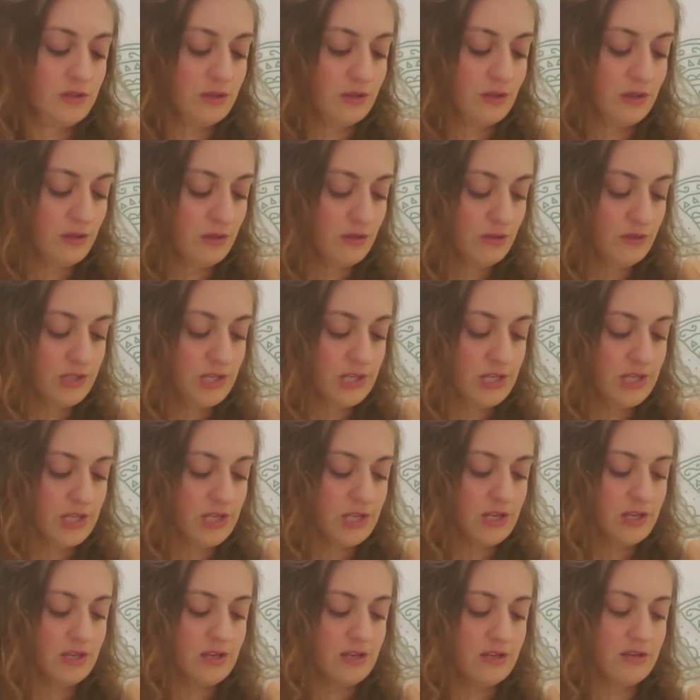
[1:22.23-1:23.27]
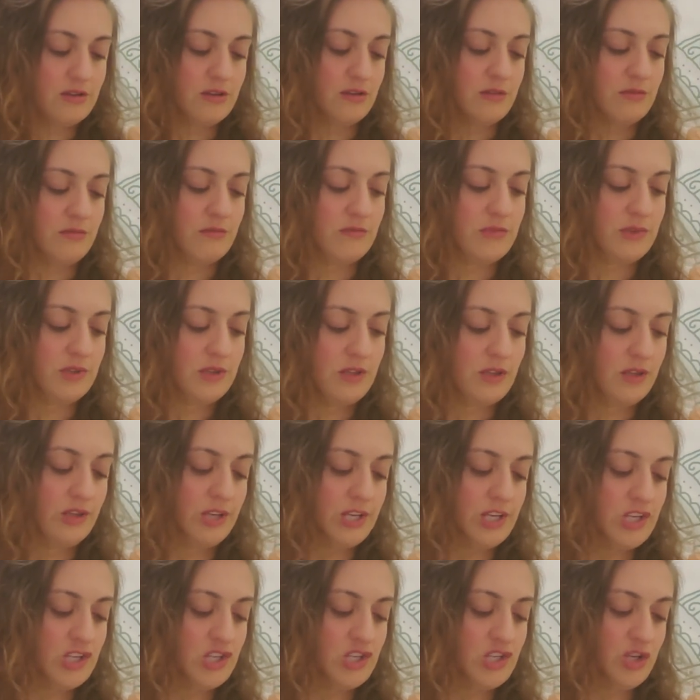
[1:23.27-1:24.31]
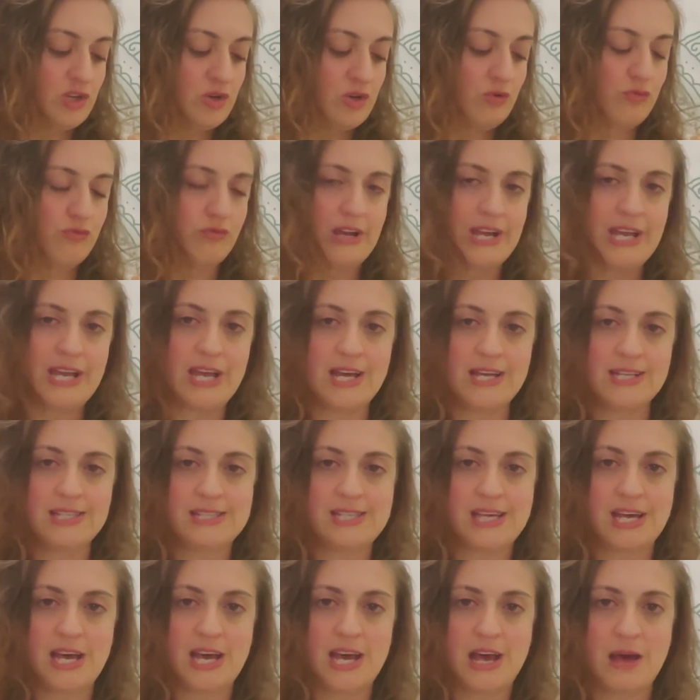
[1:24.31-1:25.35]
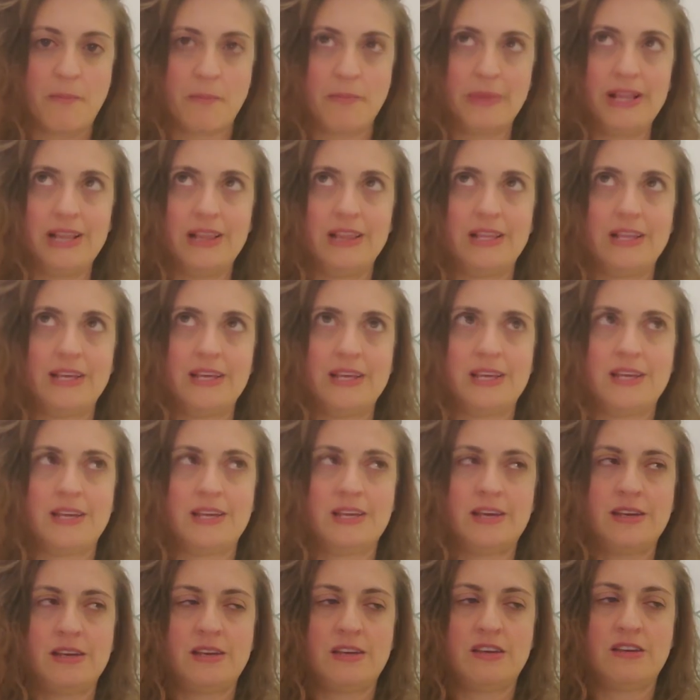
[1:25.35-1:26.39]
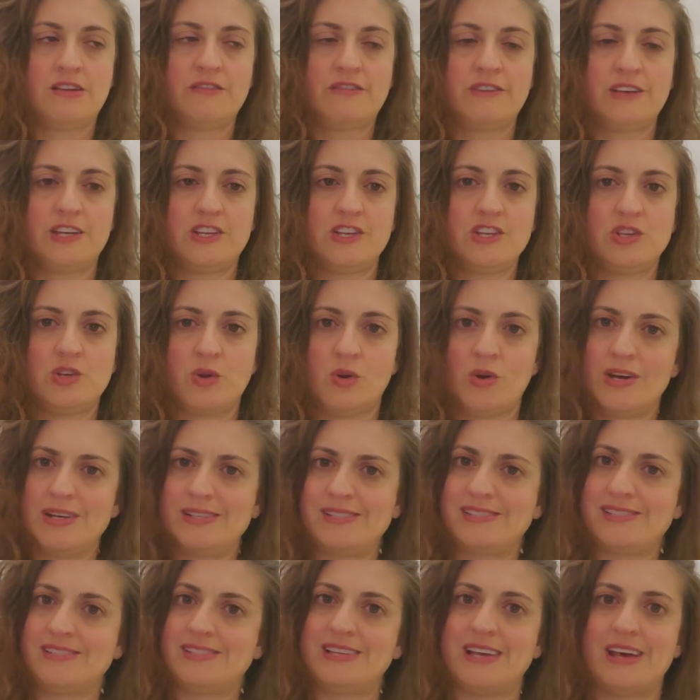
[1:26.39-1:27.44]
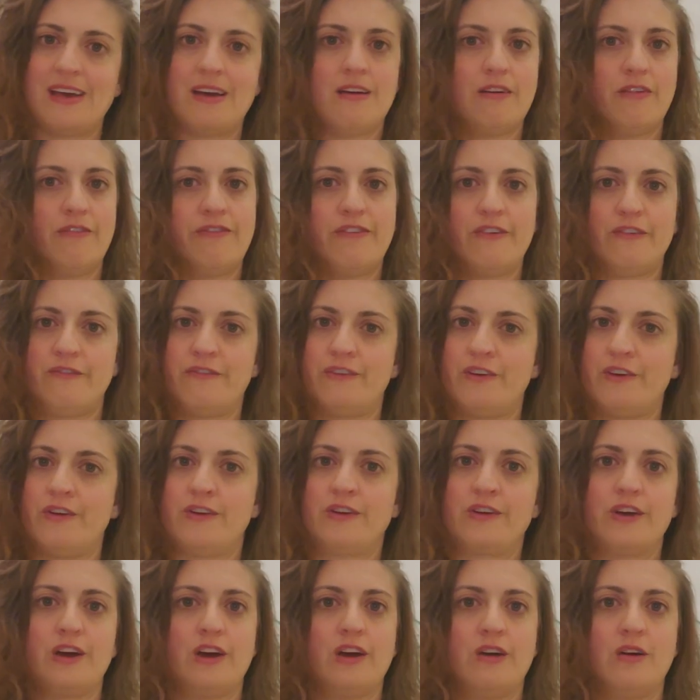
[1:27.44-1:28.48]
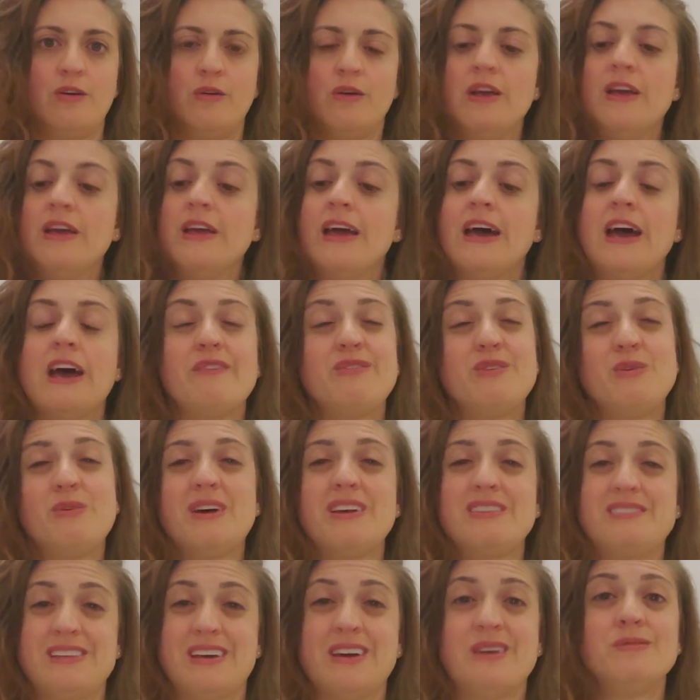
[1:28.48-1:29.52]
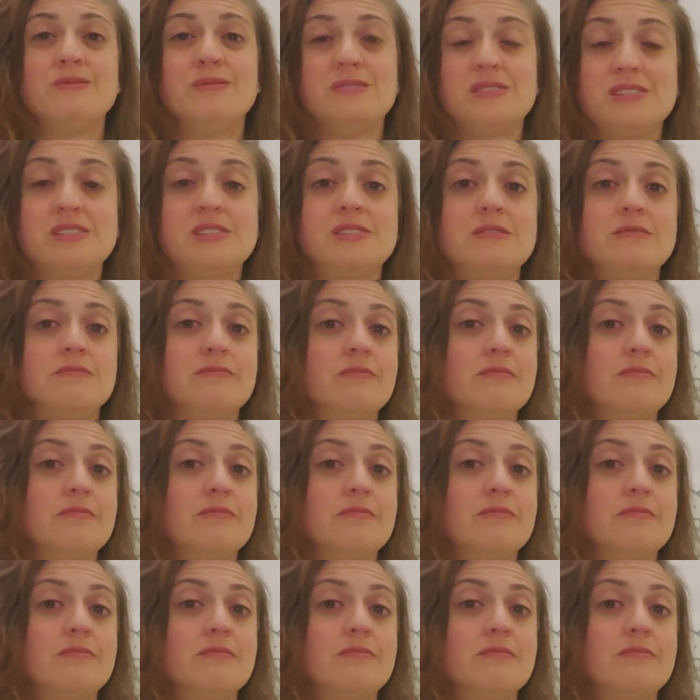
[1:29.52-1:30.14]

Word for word: Oh, damn. Look at you right on top. Believe in yourself, Virgo. Have you had doubts?